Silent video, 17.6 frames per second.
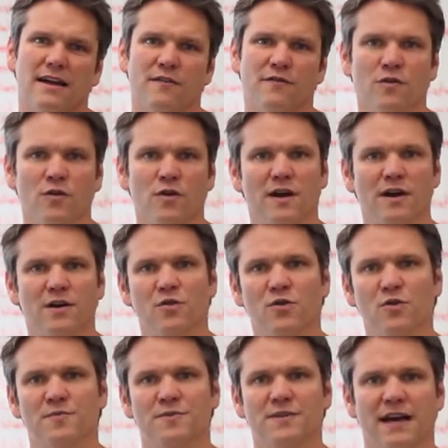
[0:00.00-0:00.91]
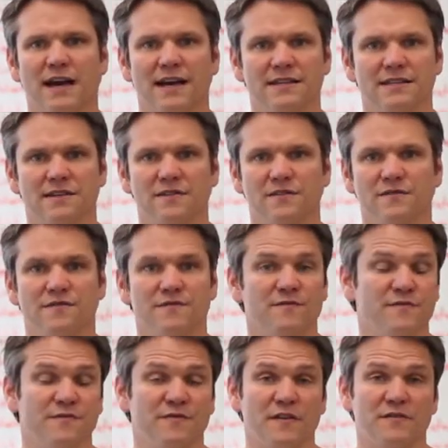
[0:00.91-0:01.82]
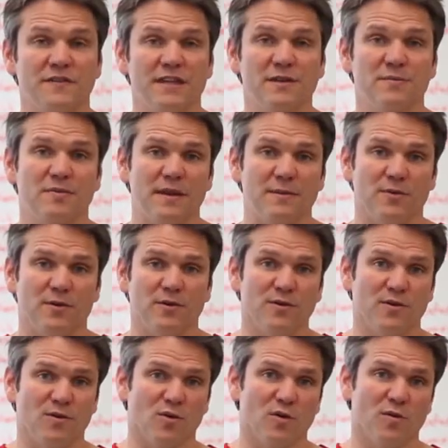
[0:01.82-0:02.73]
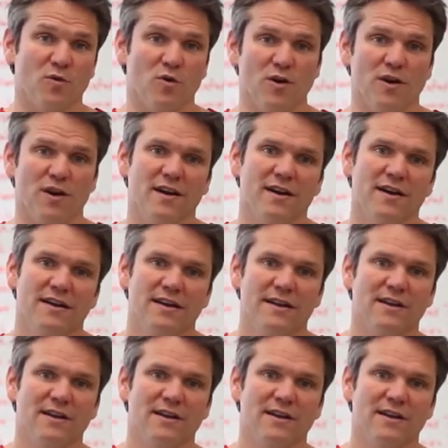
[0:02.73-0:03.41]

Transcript: for a group size of 15 people or more,